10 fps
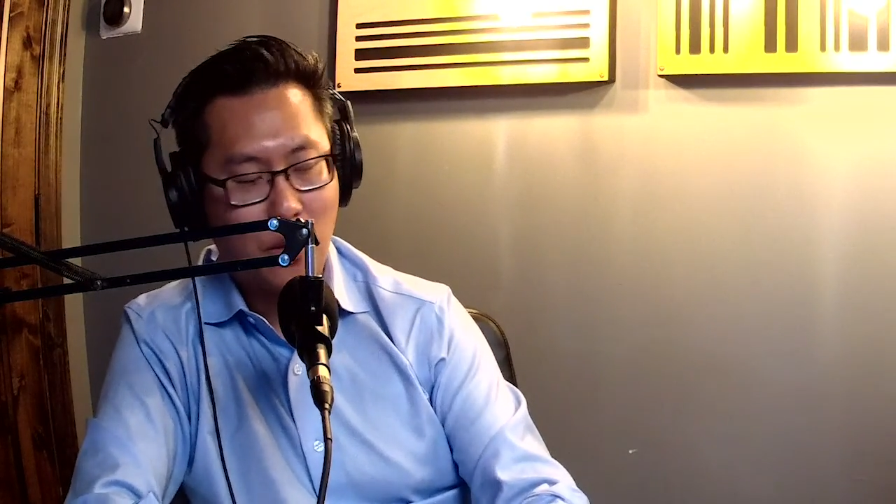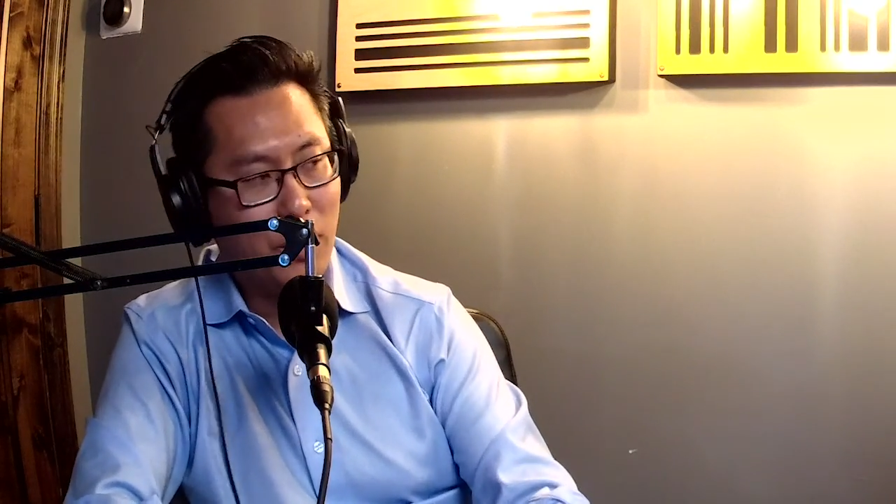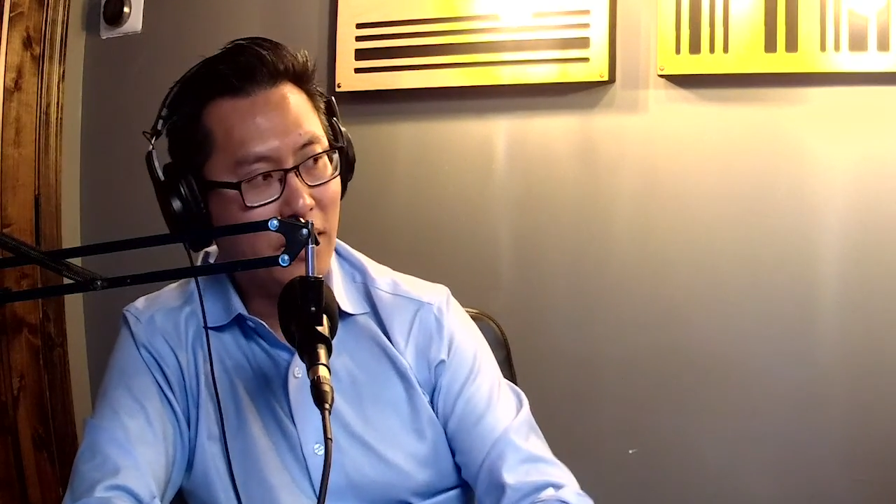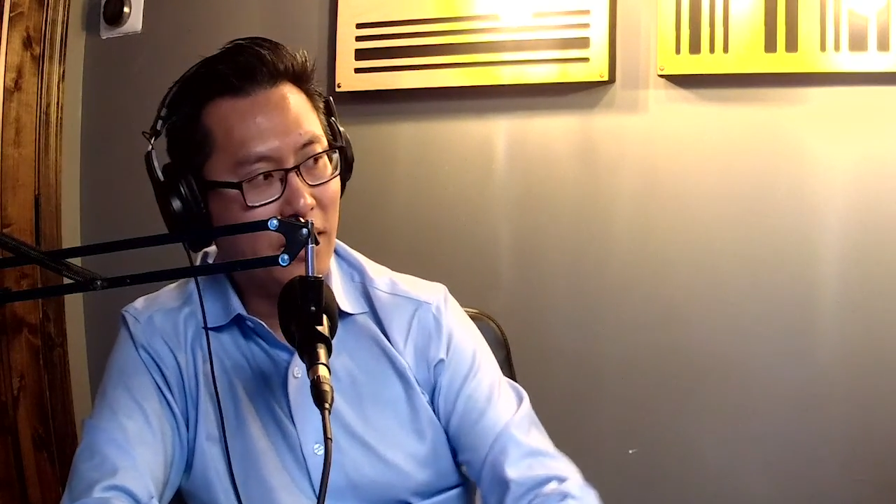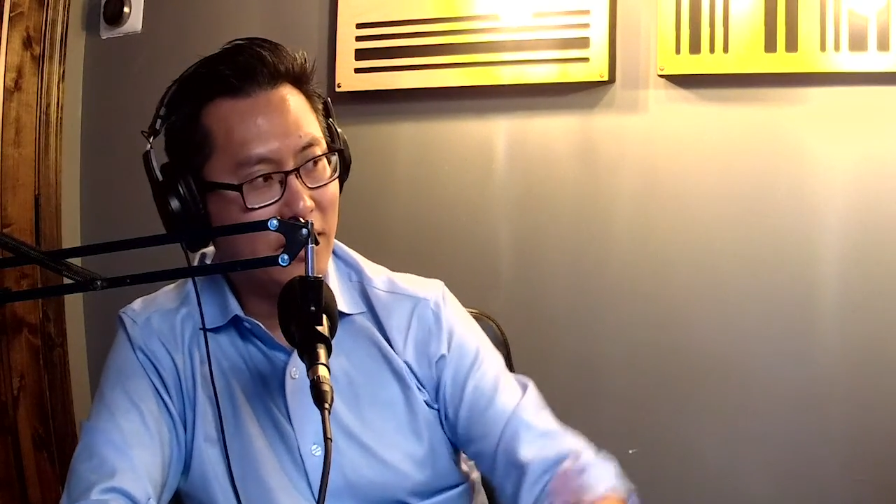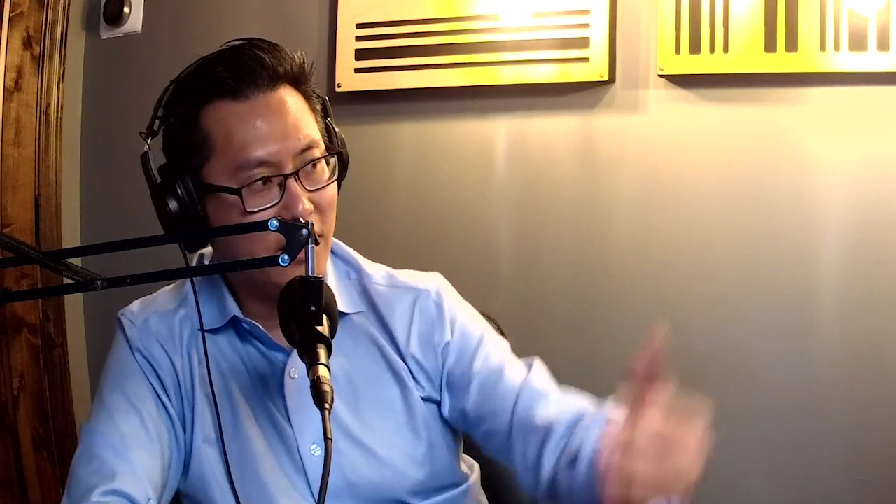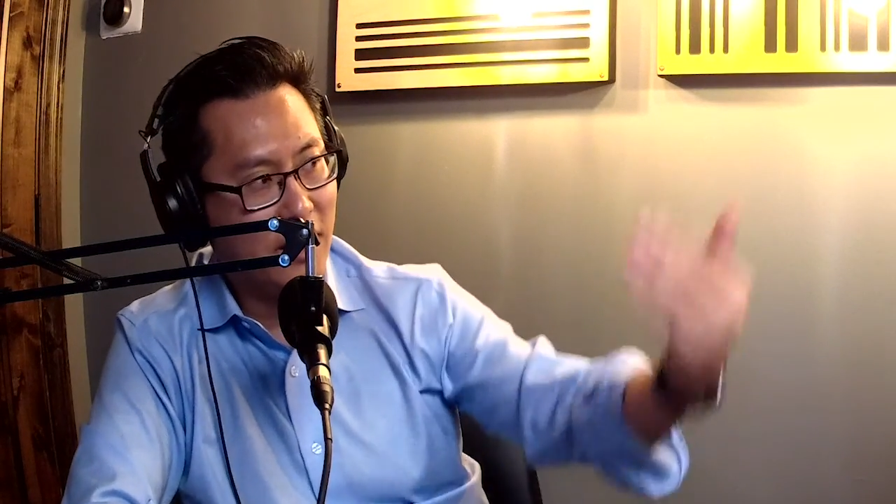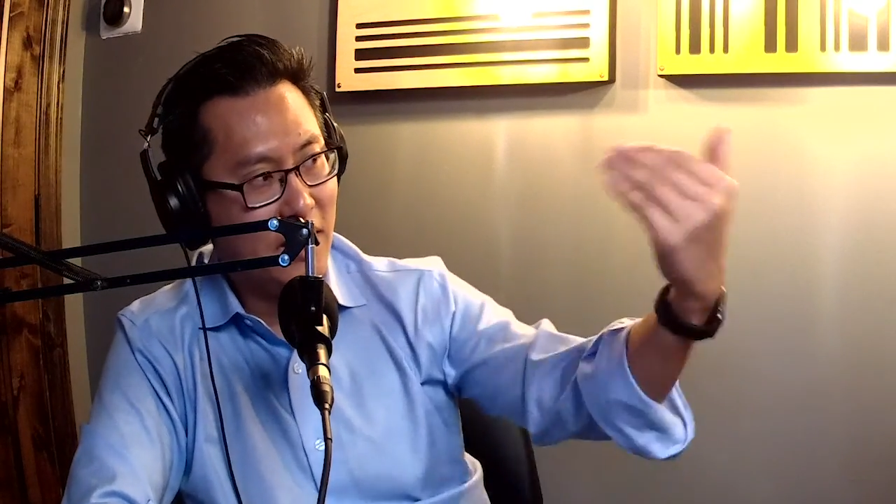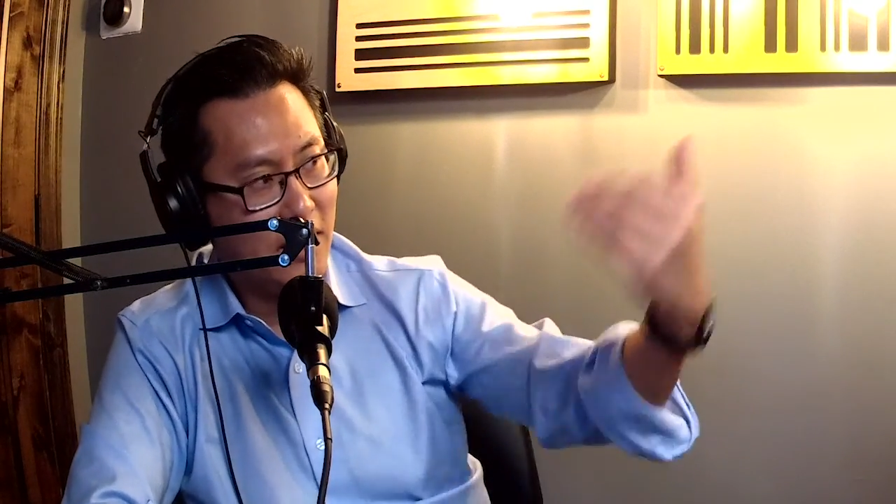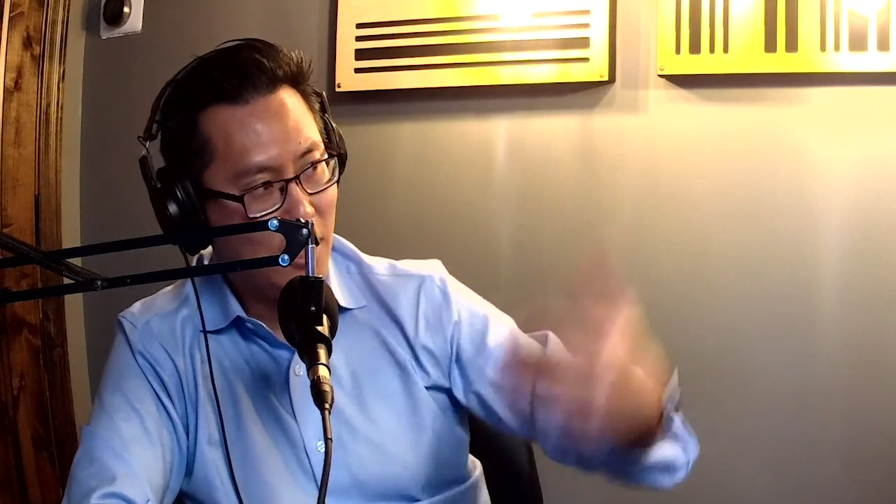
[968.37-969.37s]
they don't realize
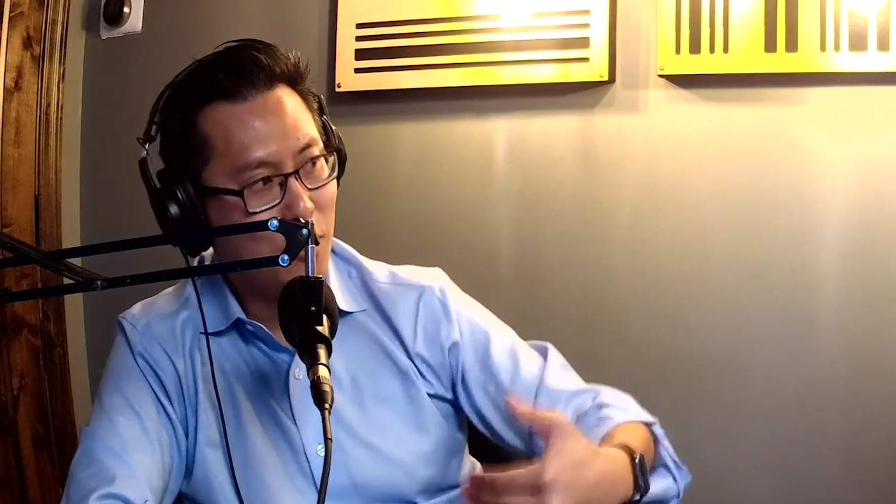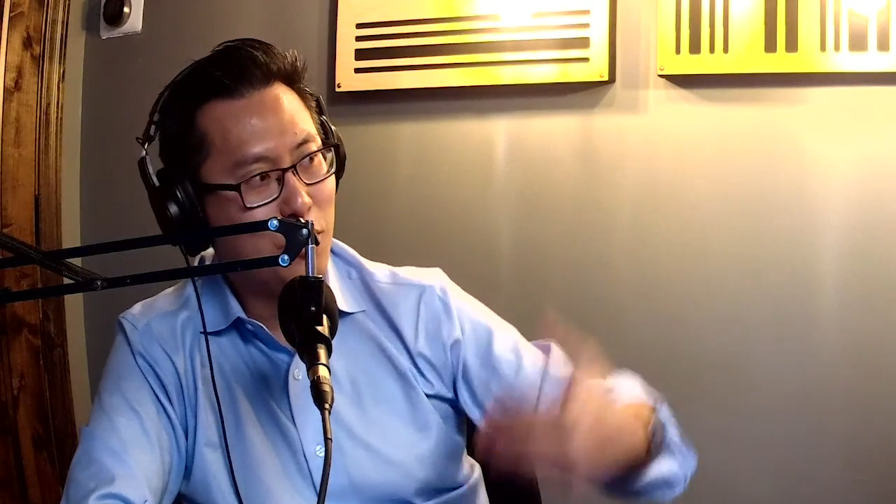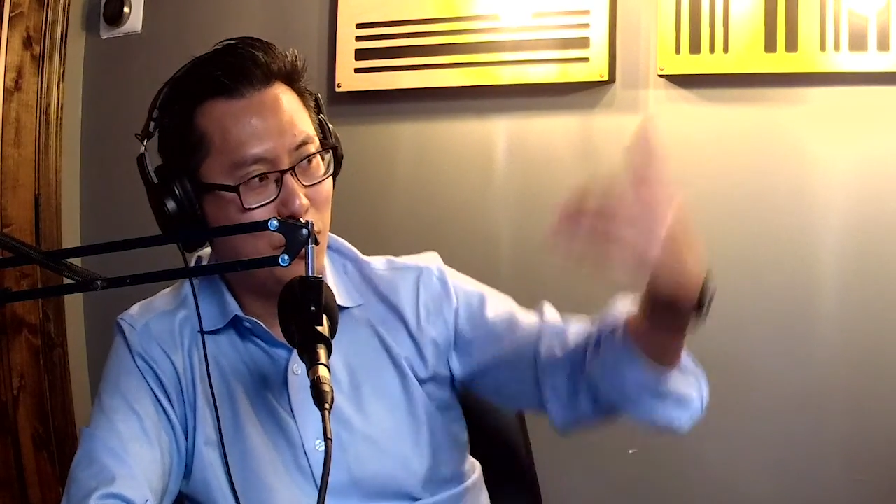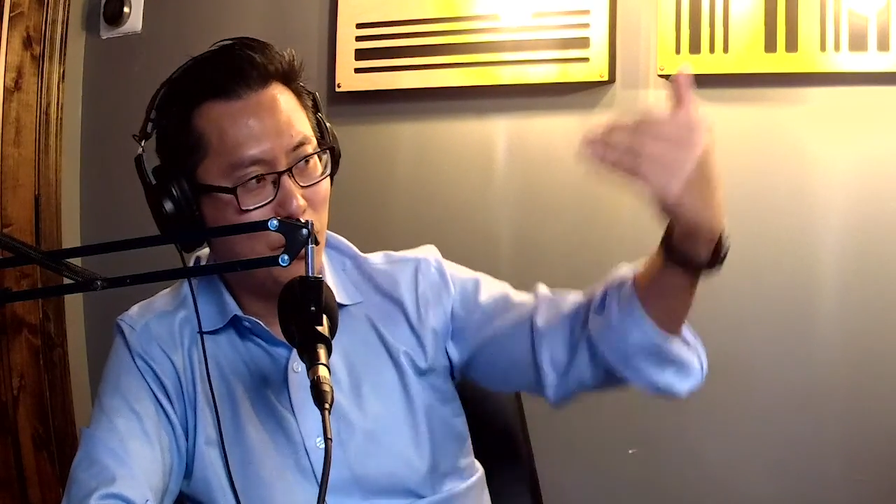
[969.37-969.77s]
that it goes